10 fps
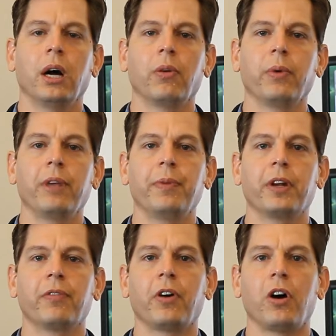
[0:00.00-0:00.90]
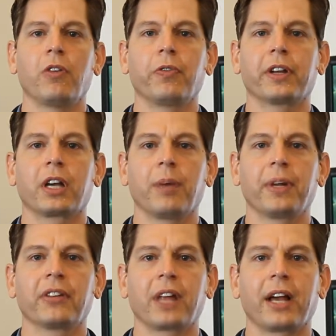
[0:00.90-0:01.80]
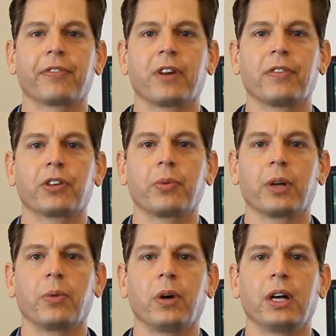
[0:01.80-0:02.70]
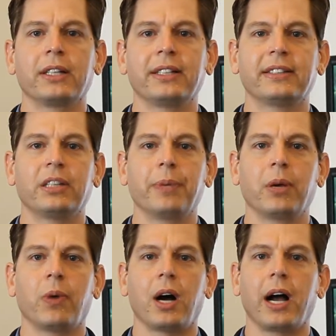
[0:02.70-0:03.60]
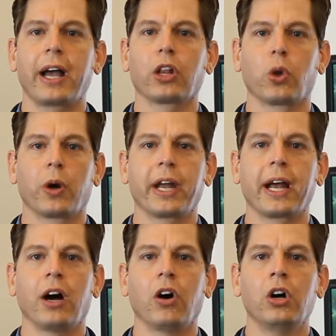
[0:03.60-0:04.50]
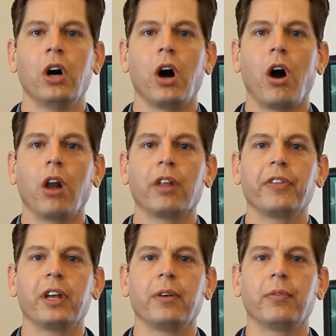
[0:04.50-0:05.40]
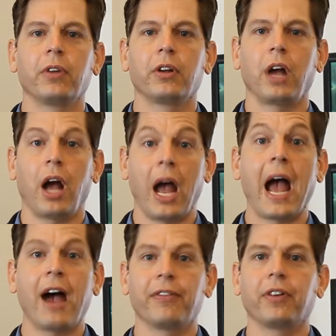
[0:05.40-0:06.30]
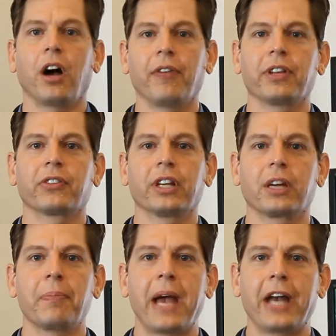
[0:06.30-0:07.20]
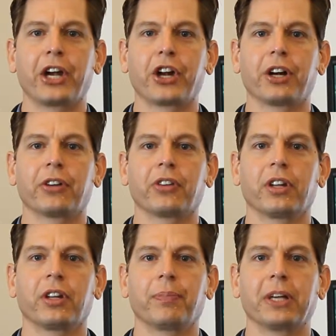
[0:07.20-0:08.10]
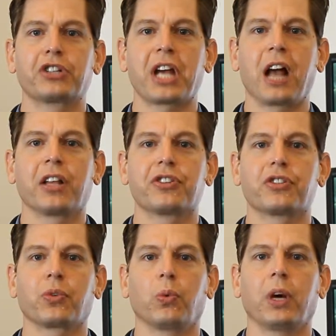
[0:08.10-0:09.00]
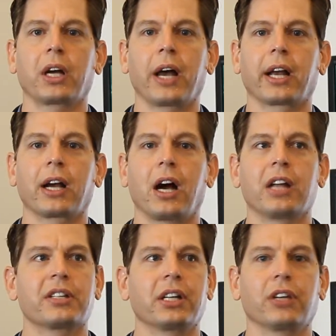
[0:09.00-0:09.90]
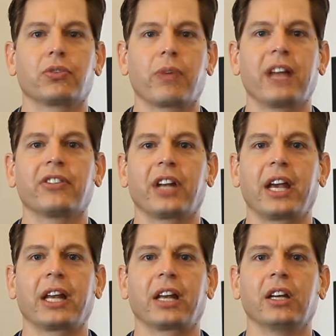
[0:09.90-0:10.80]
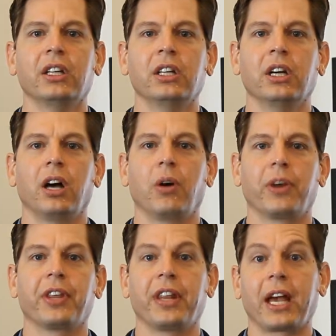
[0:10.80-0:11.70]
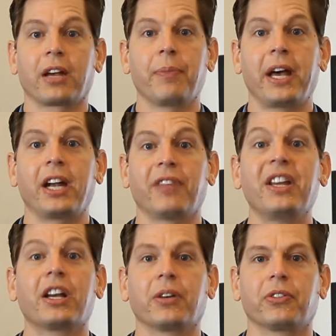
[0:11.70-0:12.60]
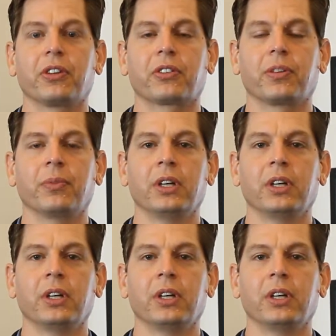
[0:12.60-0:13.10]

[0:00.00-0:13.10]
We've been involved with companies like Forever 21, TCBY, L'Oreal. All of them have obviously competitors, and the big challenge is what kind of content is resonating within that competitive ecosystem.